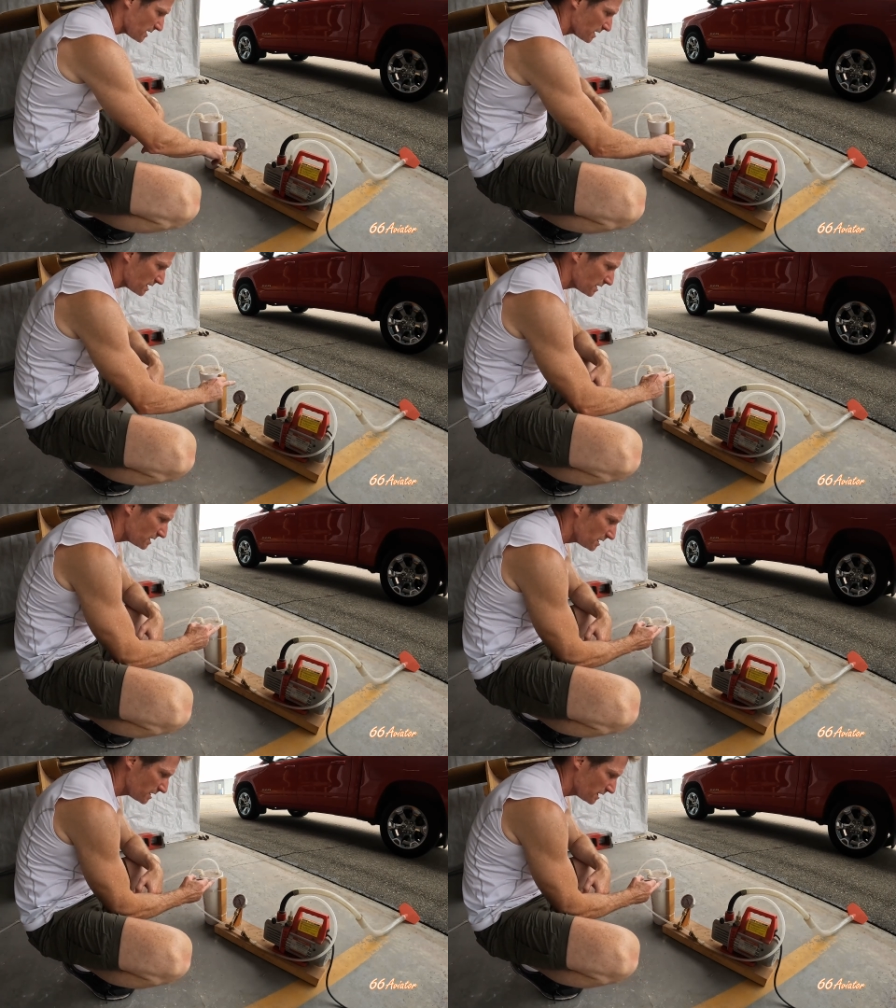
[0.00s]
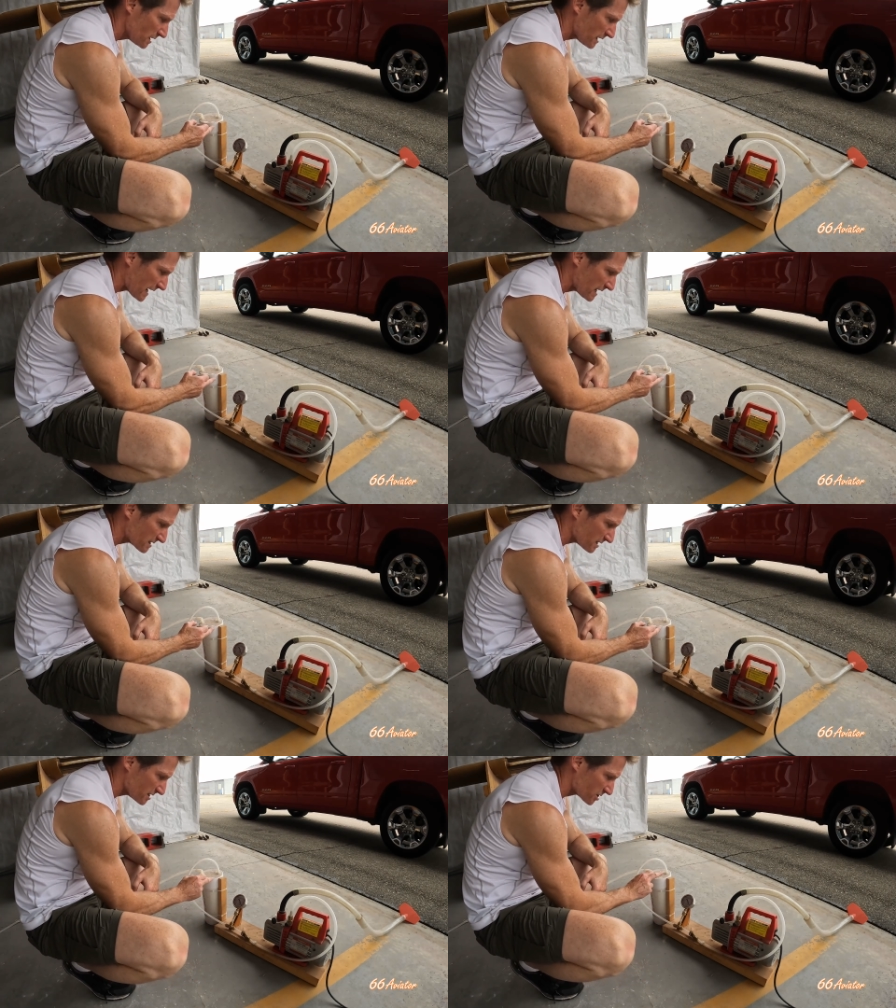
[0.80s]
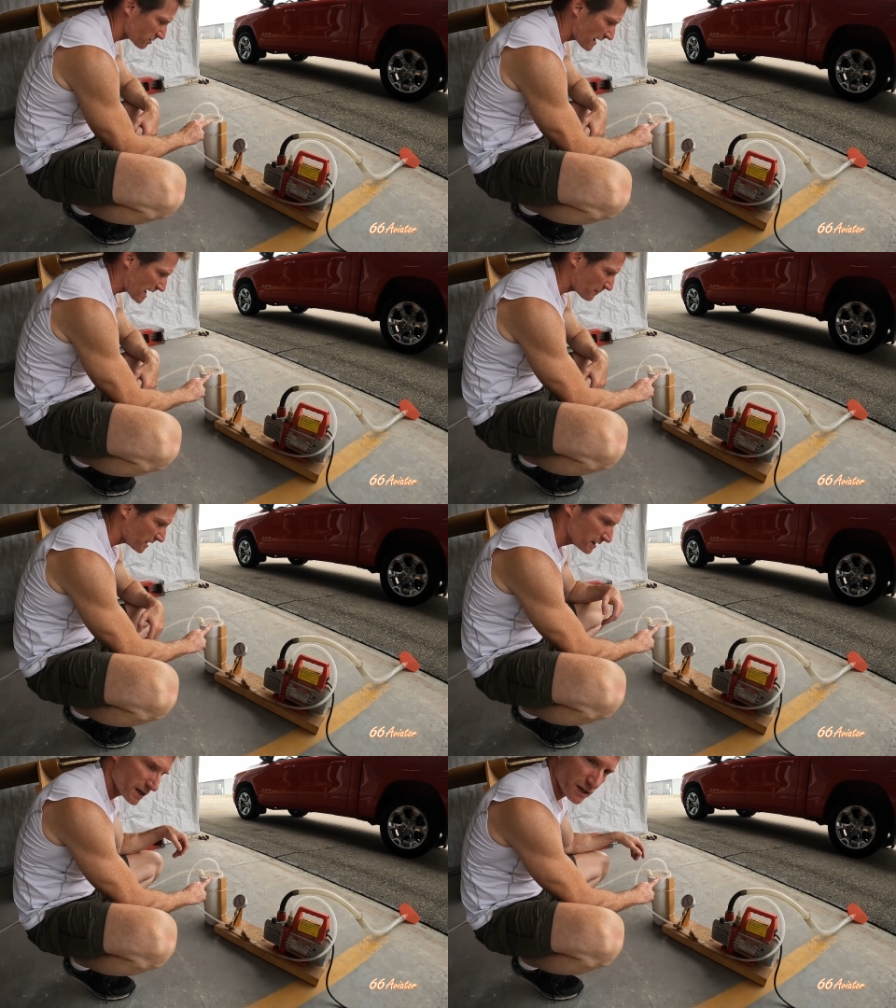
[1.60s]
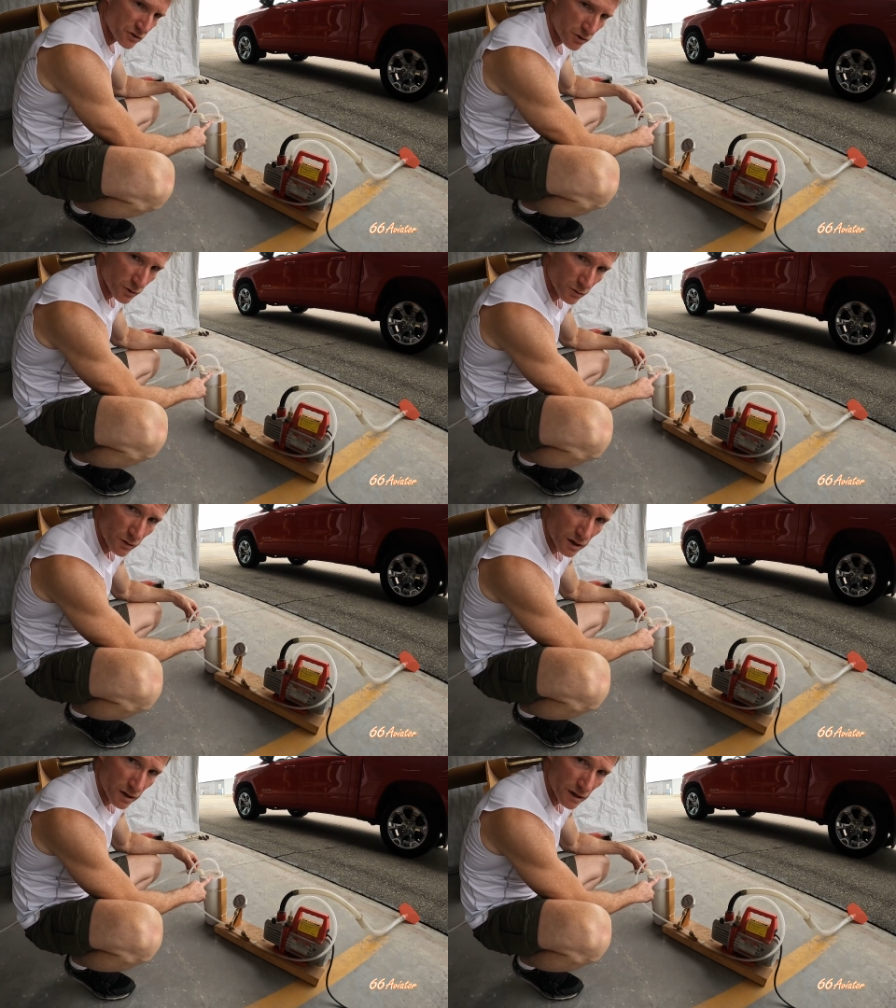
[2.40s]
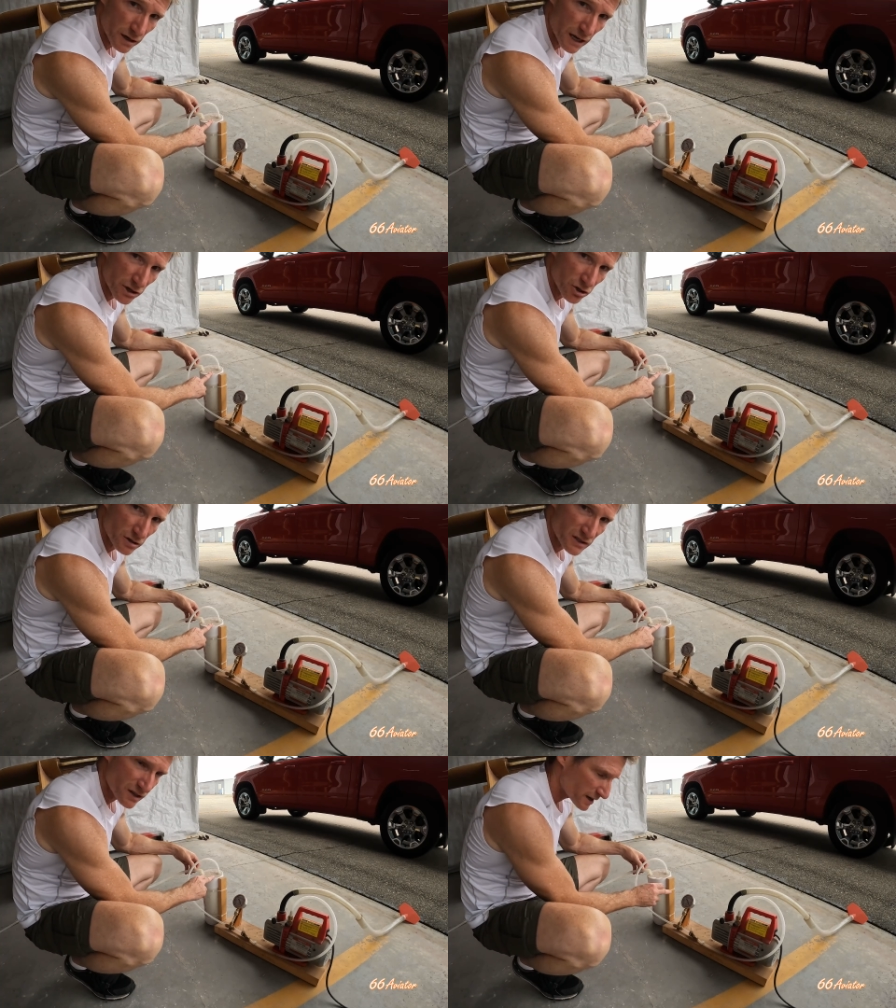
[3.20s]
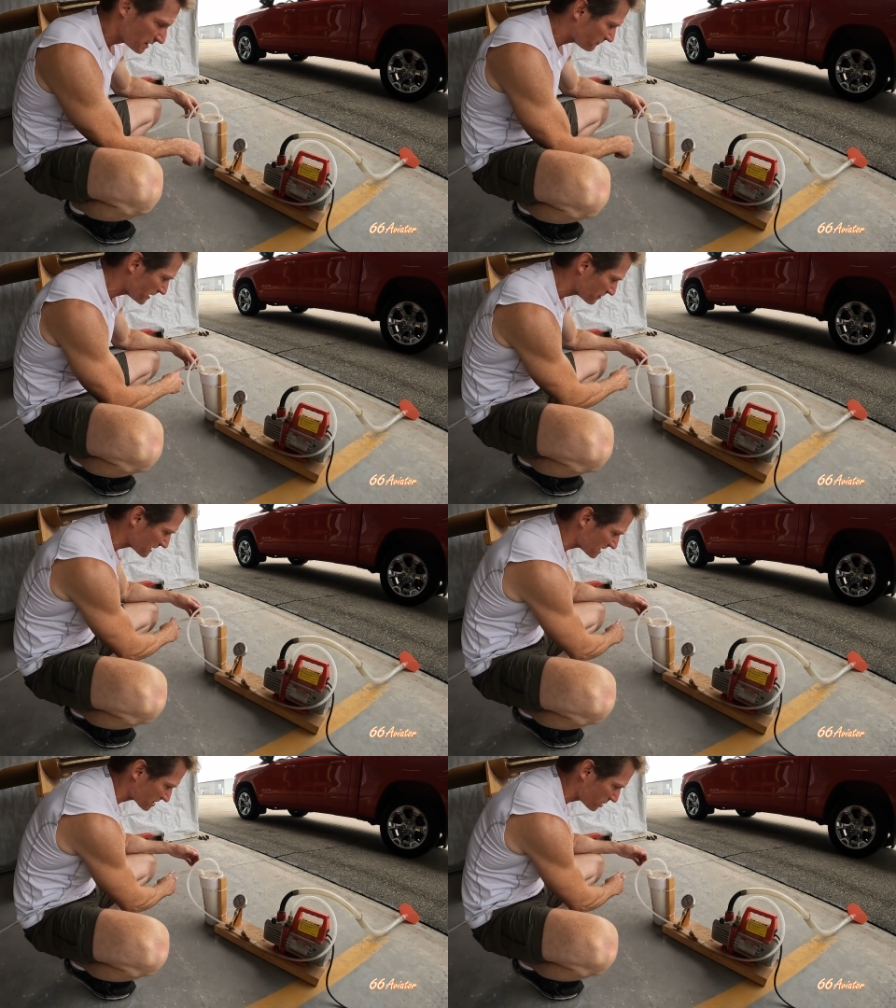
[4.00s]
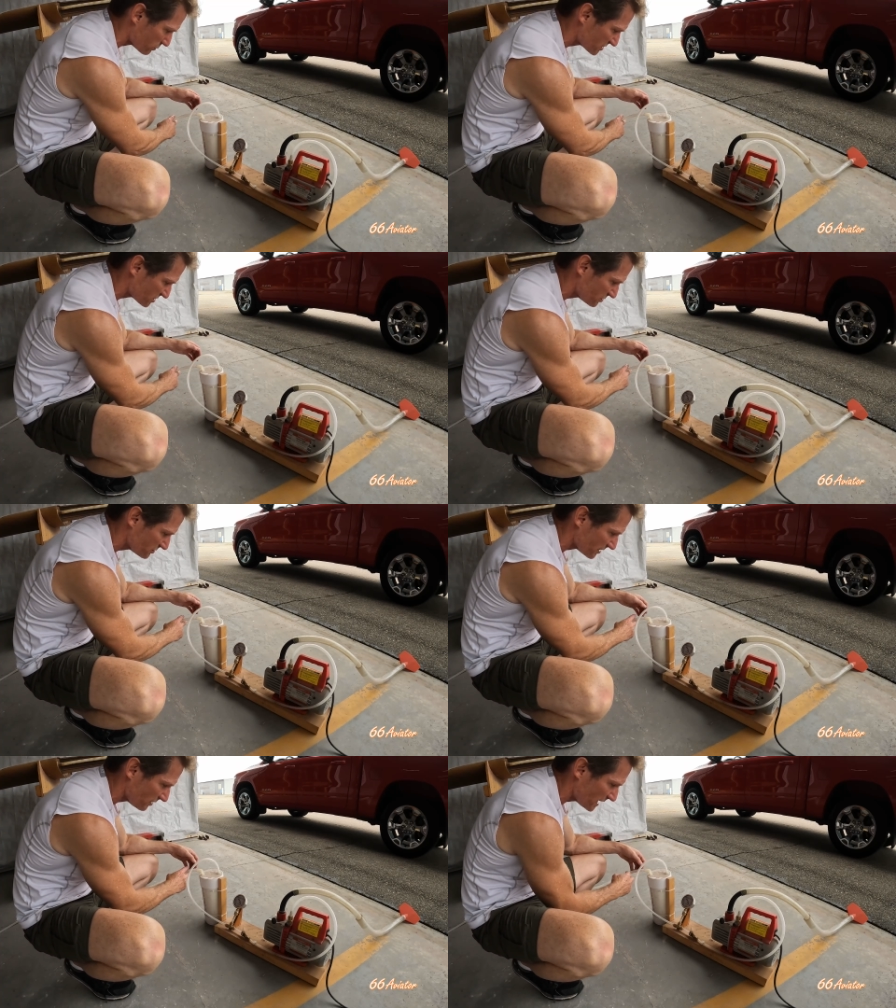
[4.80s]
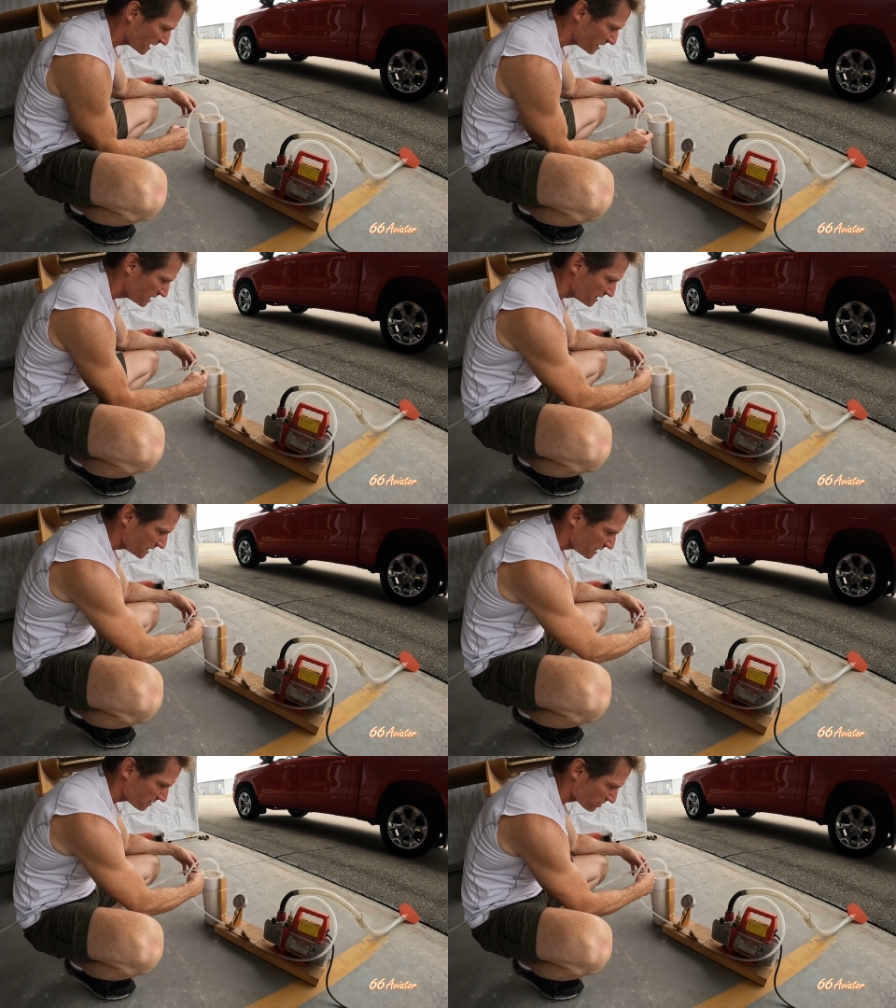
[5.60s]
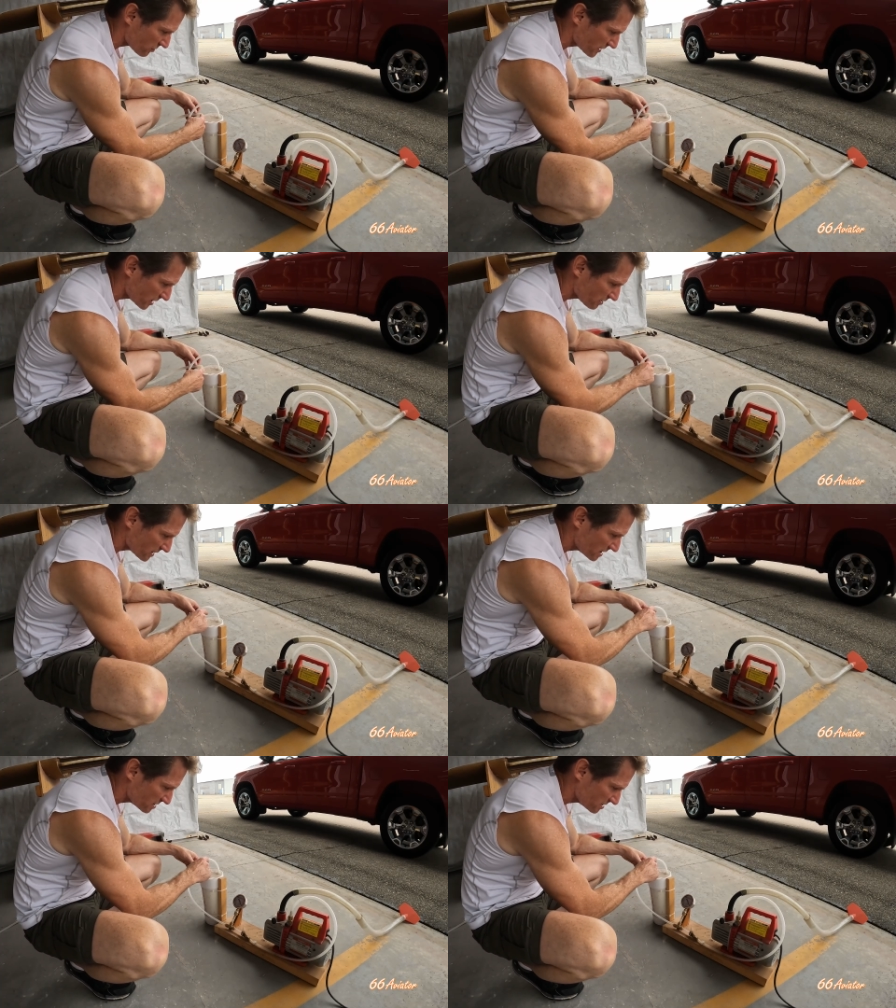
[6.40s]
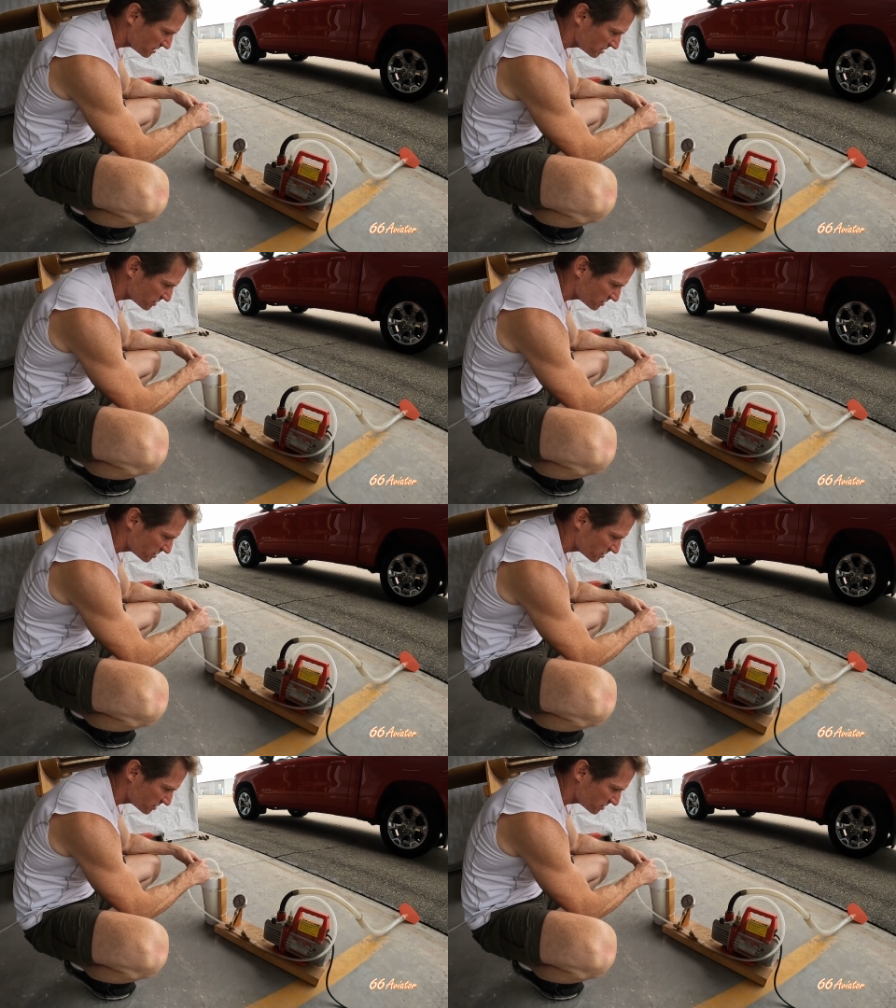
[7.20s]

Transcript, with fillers: uh, and it has a trap in case you in case you're sucking fiberglass close to the line it'll go in here and